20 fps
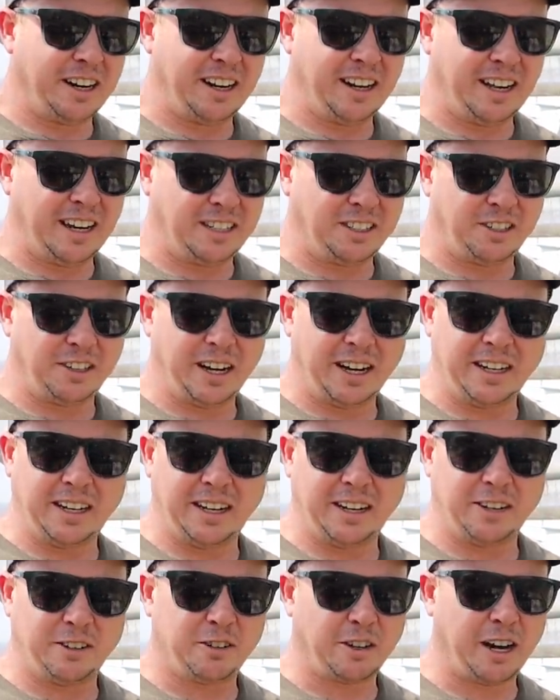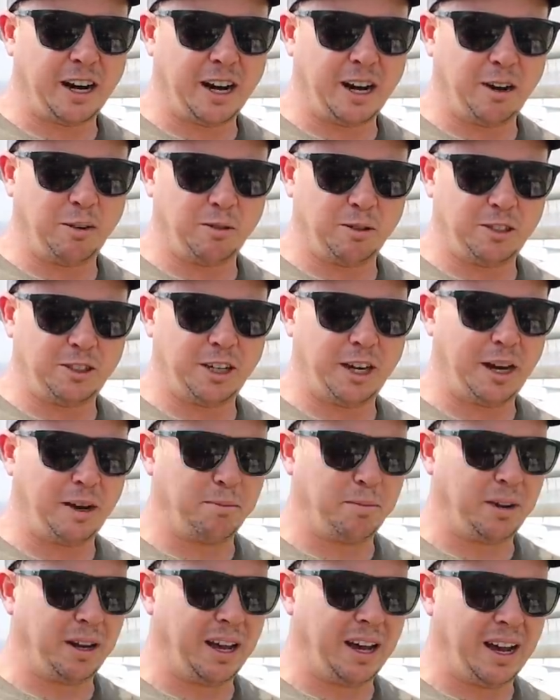Last year I did a trial with
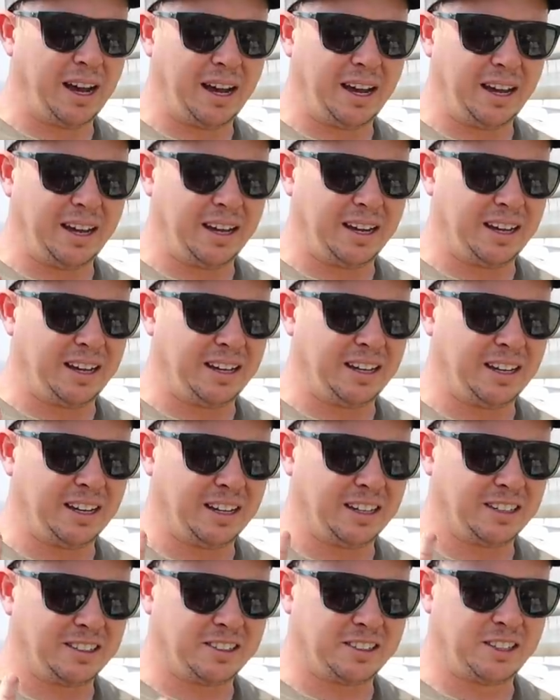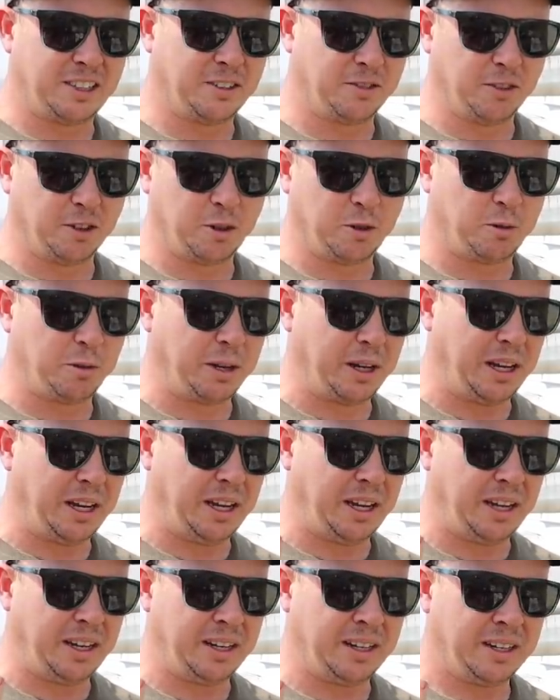Jambalaya, uh, Silver
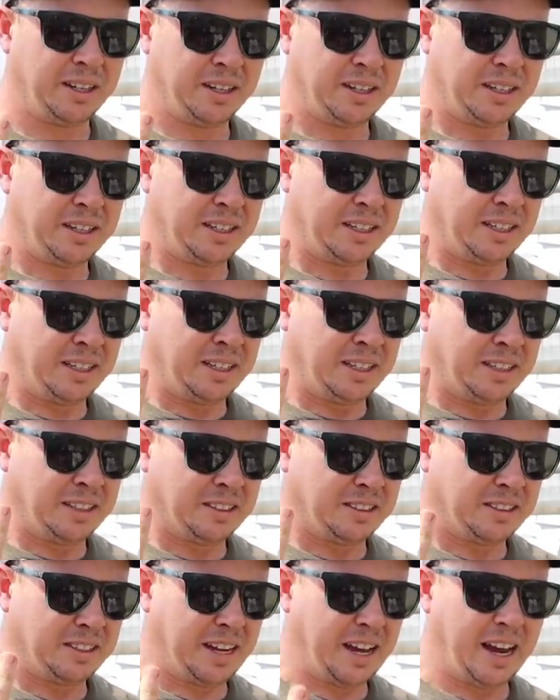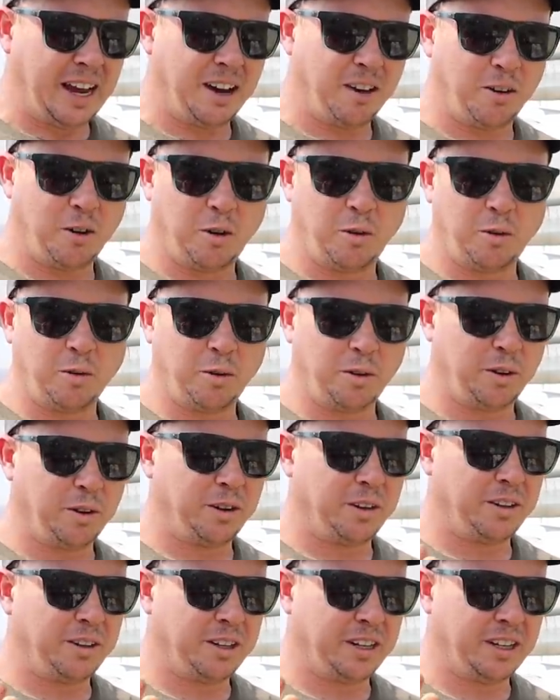Queen, Cow
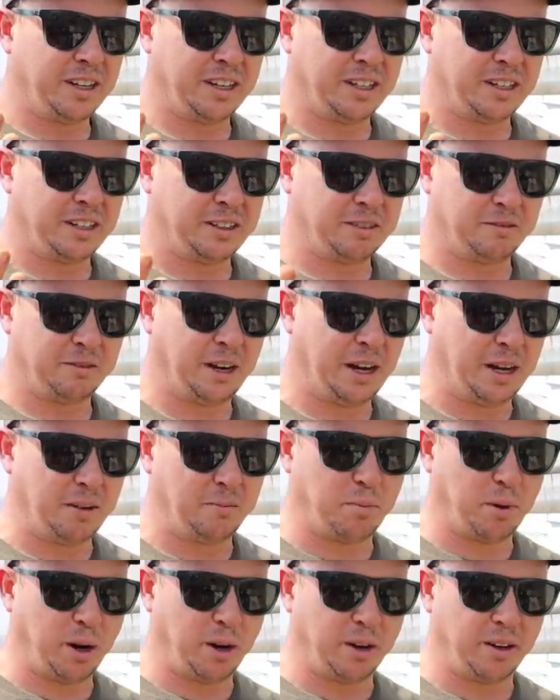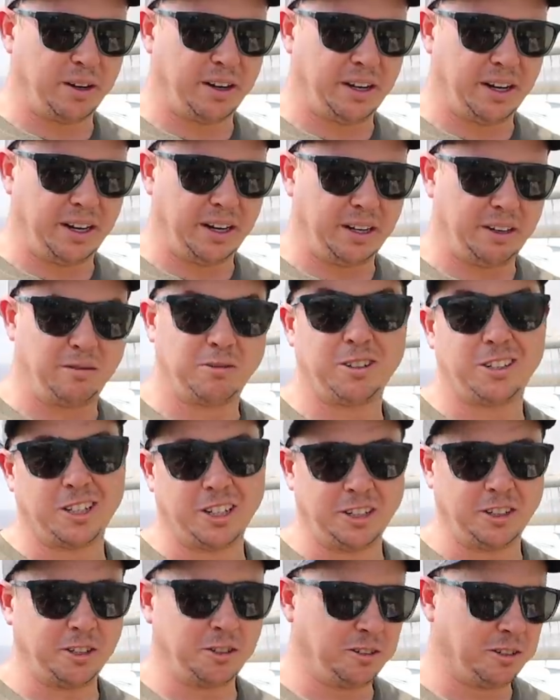Horn, Red Burgundy, which
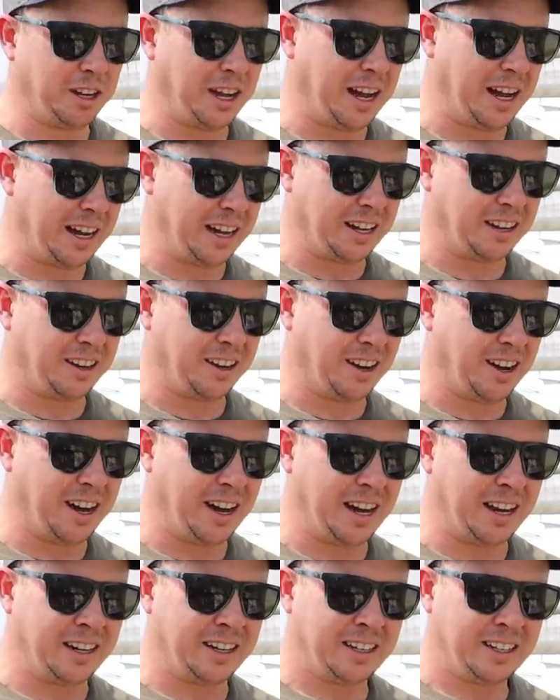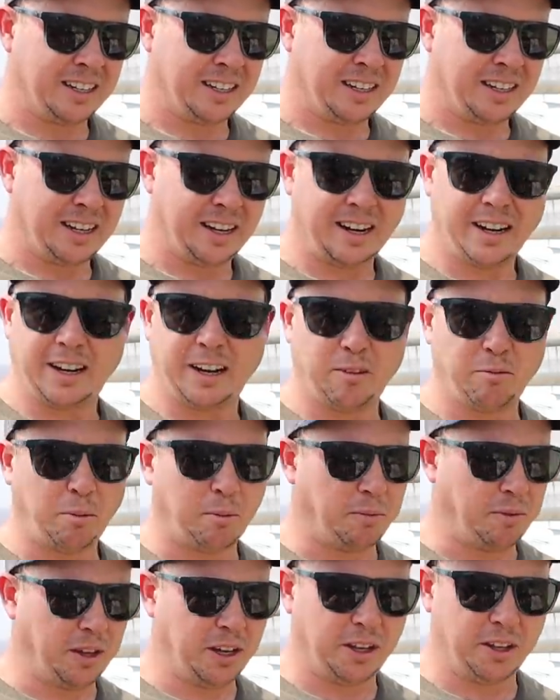I do like a lot, and I can't
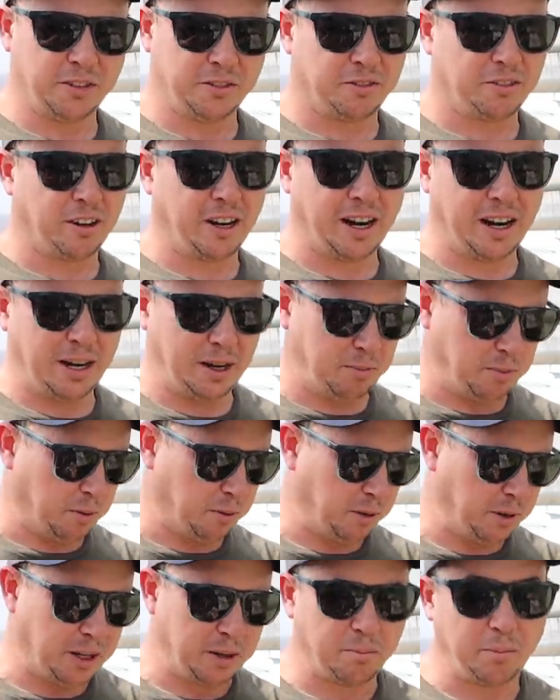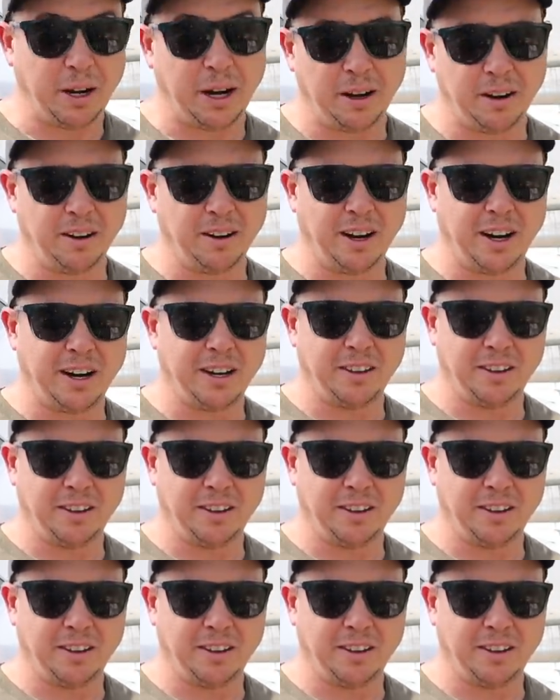remember the other variety, but we compared a lot